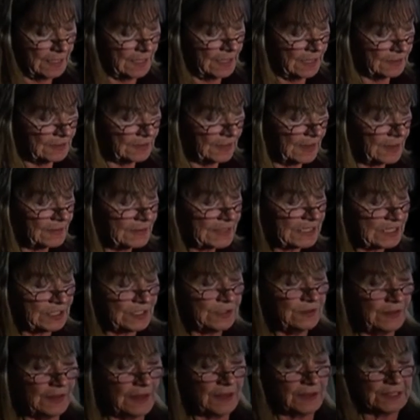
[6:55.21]
So that was
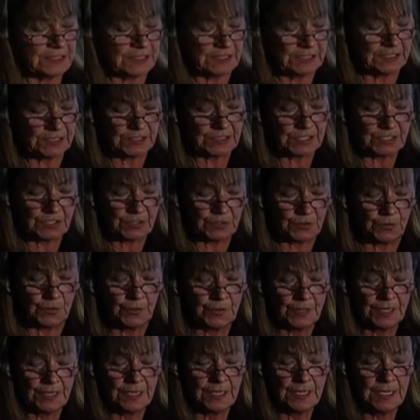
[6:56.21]

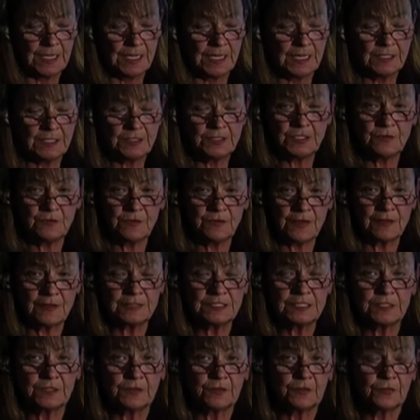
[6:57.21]
2002. In
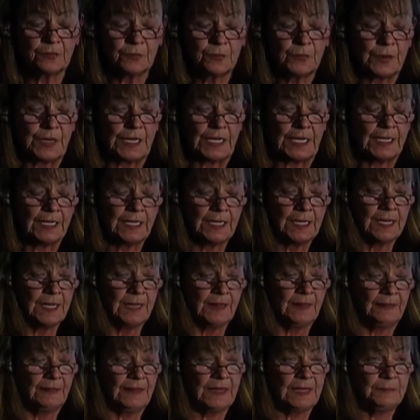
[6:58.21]
2003,
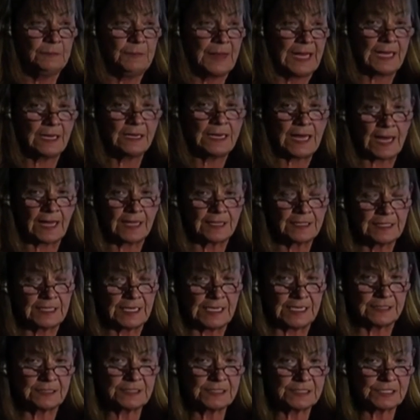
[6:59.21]
the Manhattan
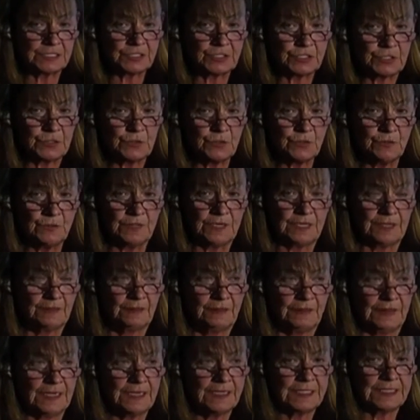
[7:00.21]
Institute
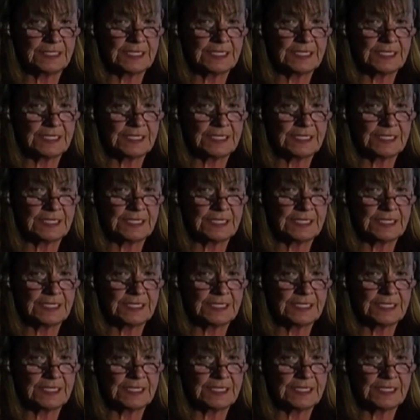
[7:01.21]
think